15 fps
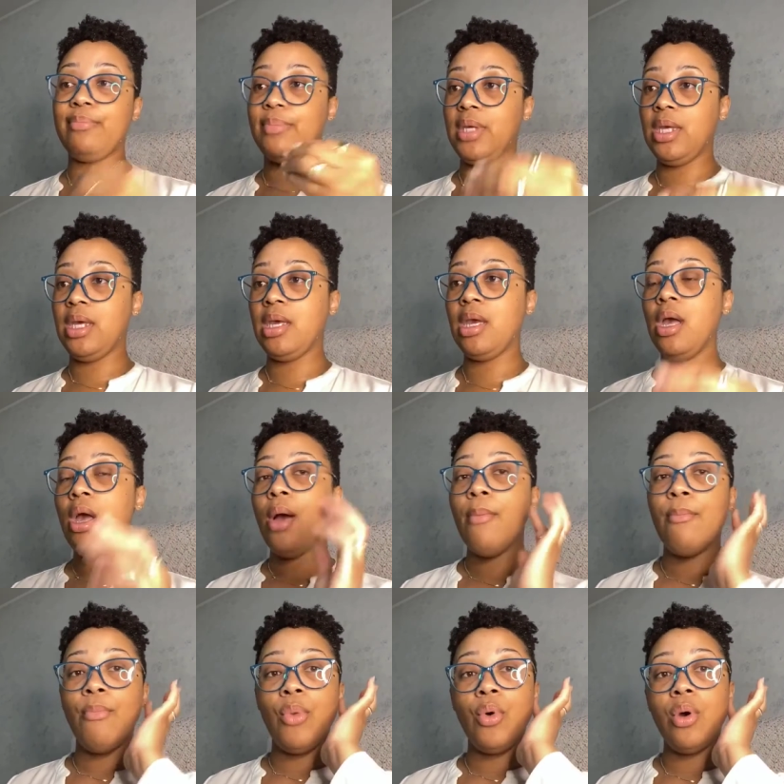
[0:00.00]
me
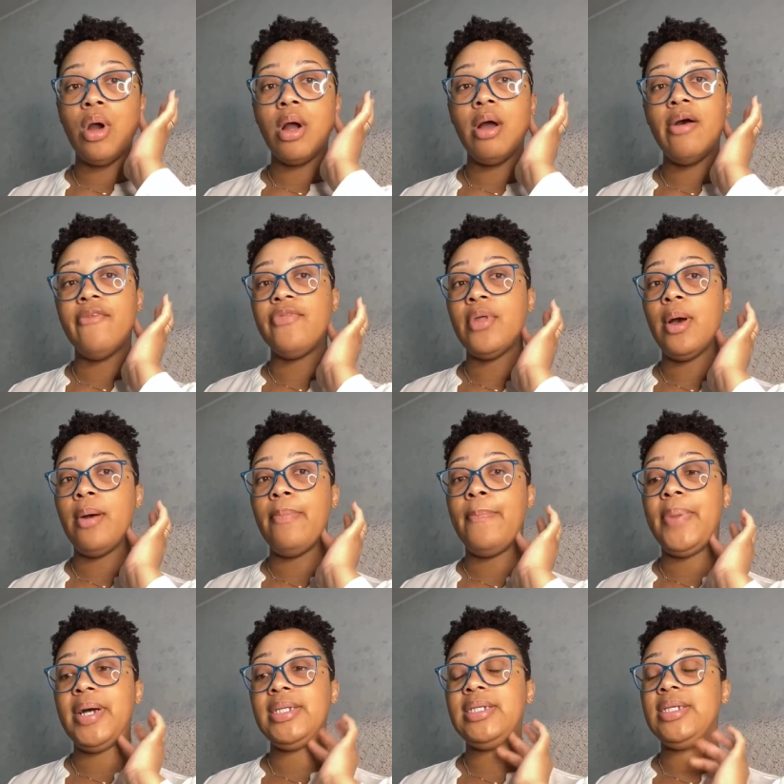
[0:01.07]
more of the
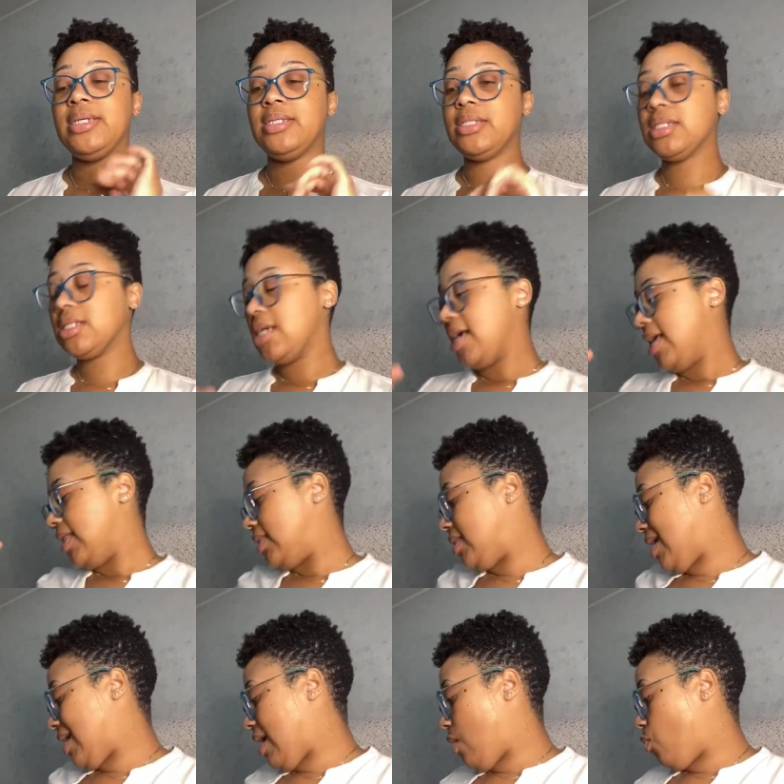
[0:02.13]
abundance
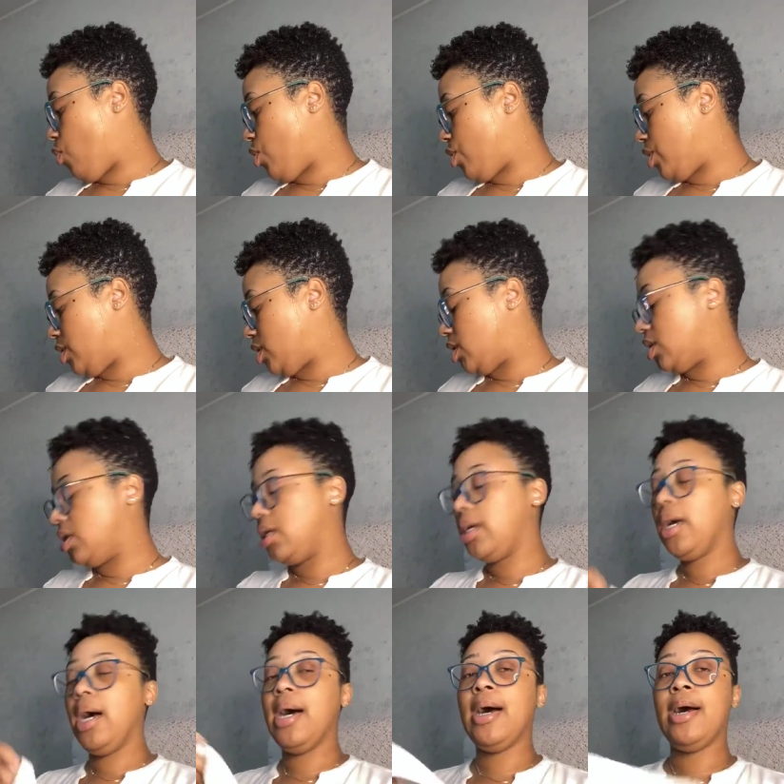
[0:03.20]
that I want
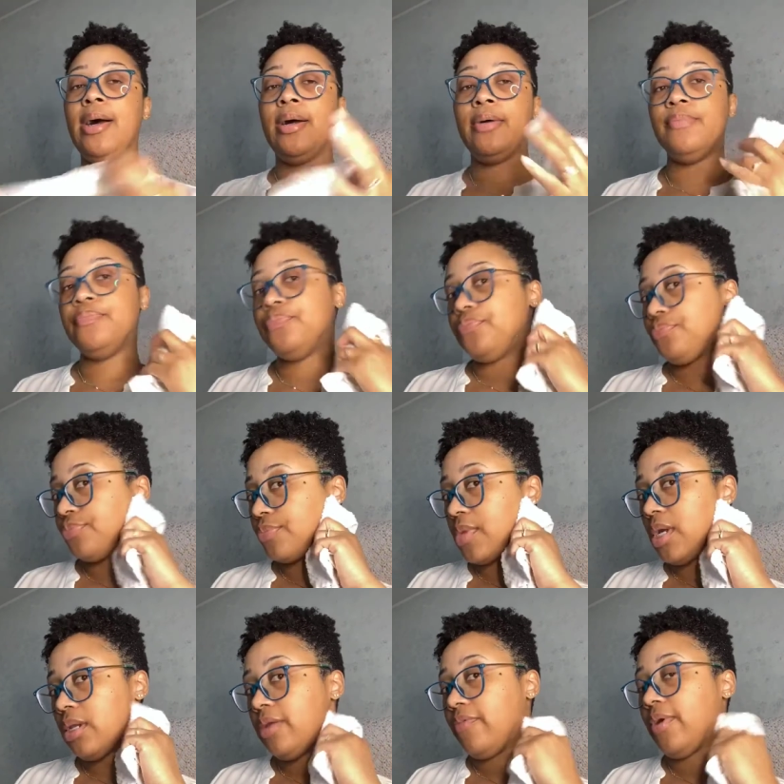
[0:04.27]
um
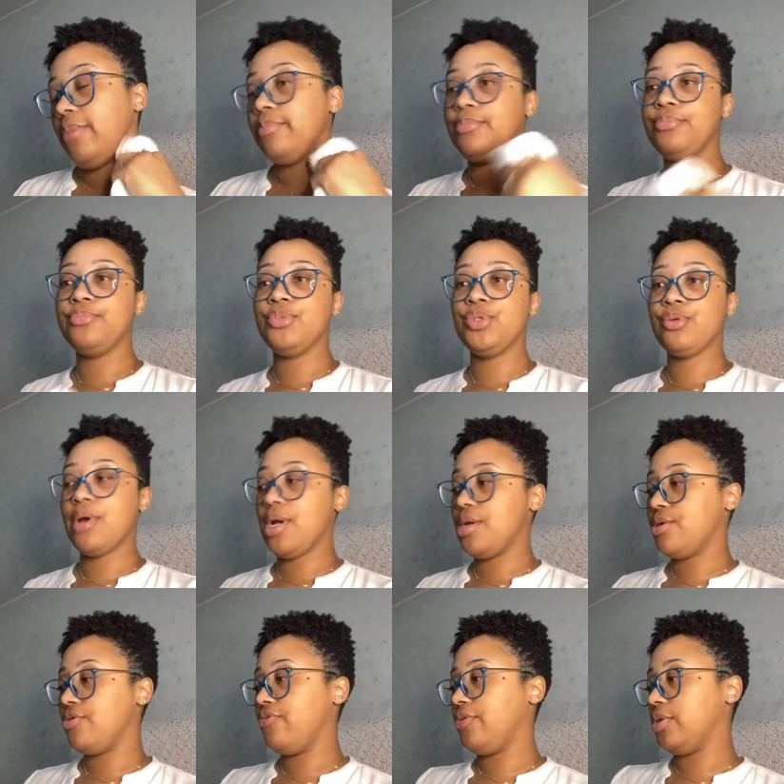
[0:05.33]
and if I'm drying
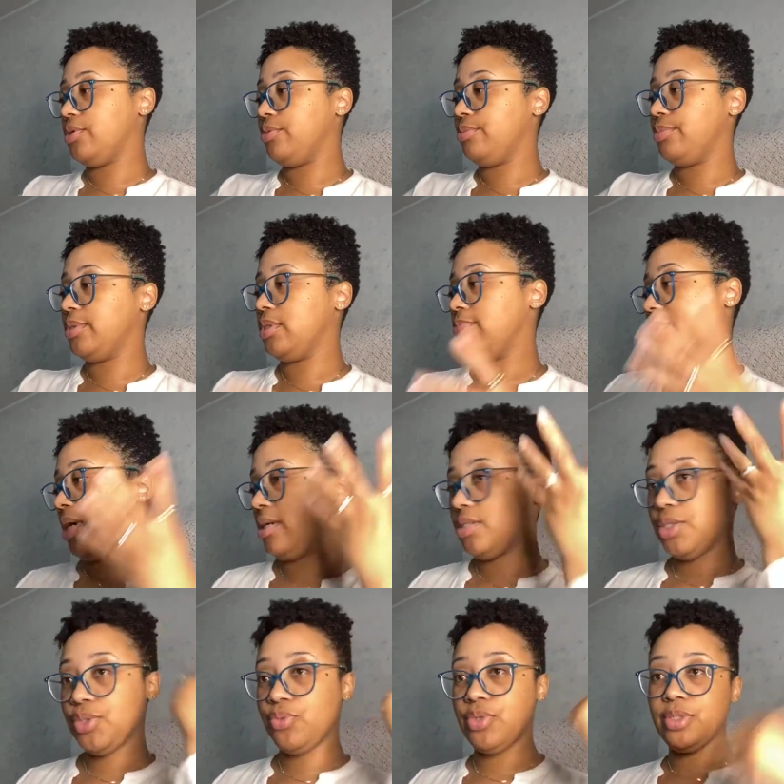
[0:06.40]
off a little bit I might
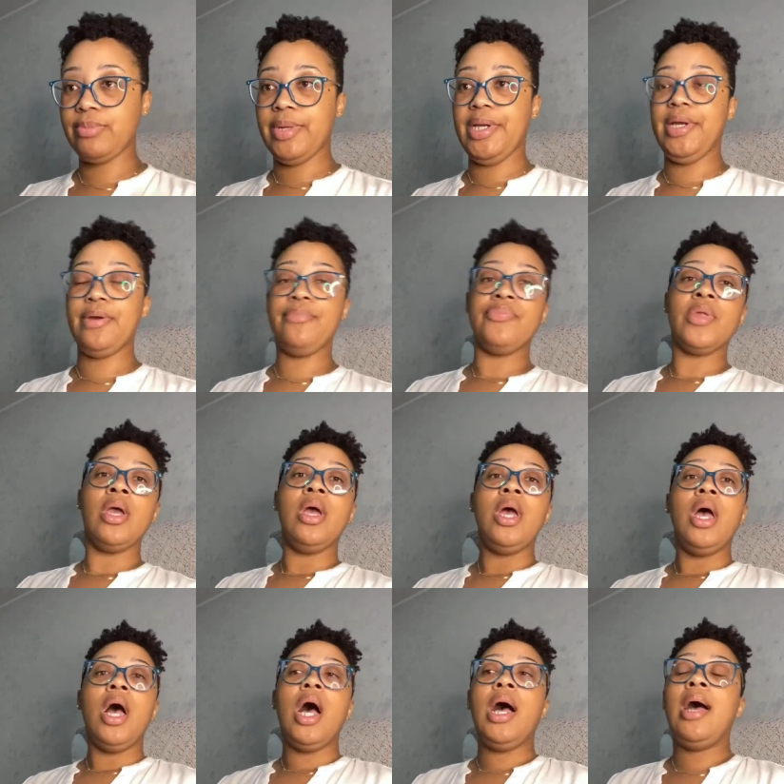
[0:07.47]
just wash my hair
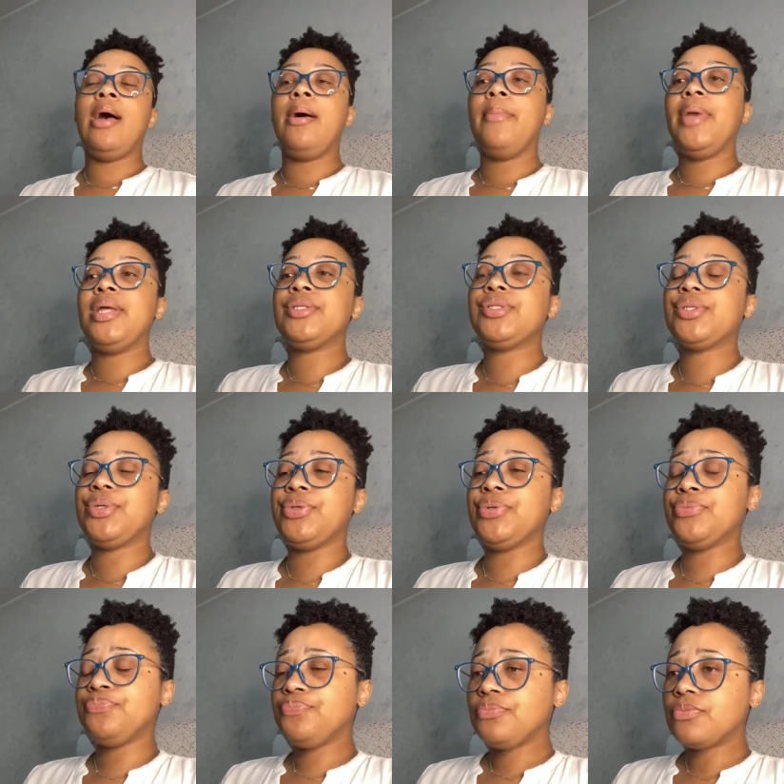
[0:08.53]
um and
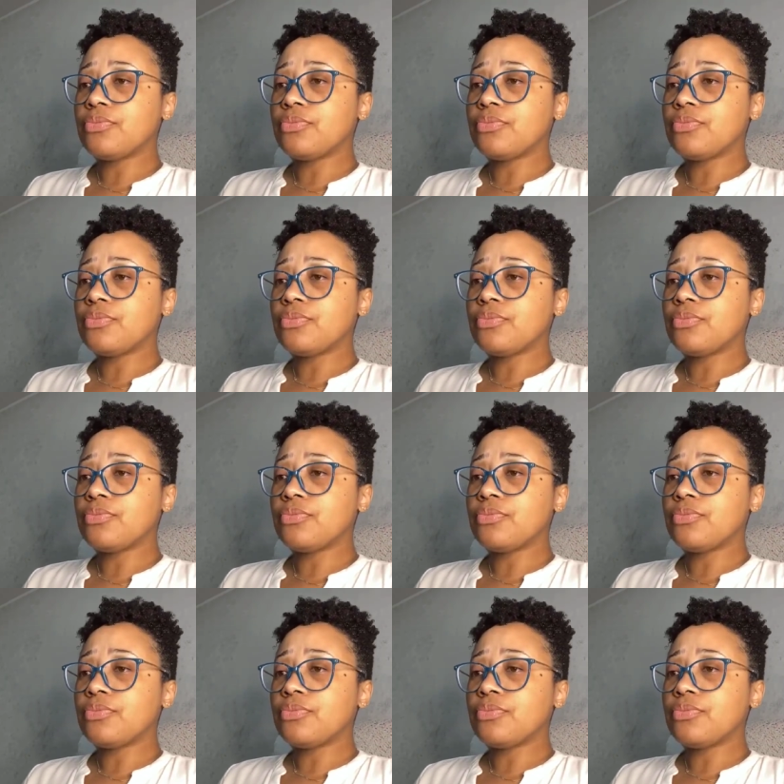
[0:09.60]
so